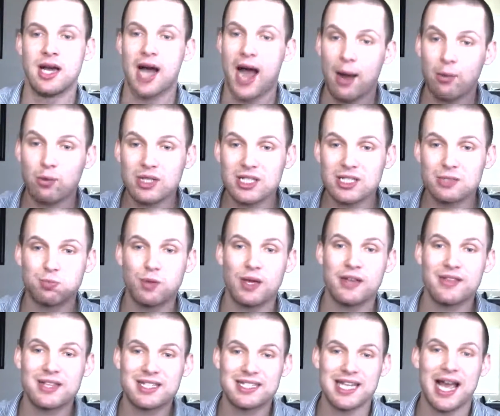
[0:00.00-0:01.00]
I will
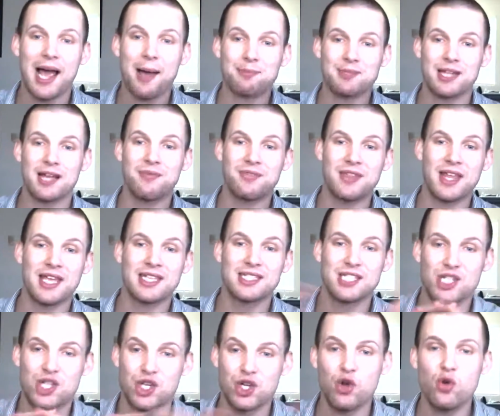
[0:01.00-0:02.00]
explain the top 10 things
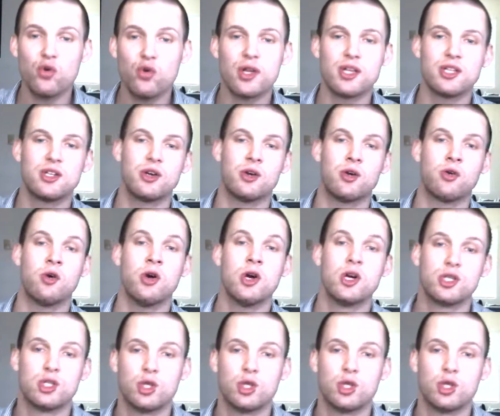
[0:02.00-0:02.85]
that you can do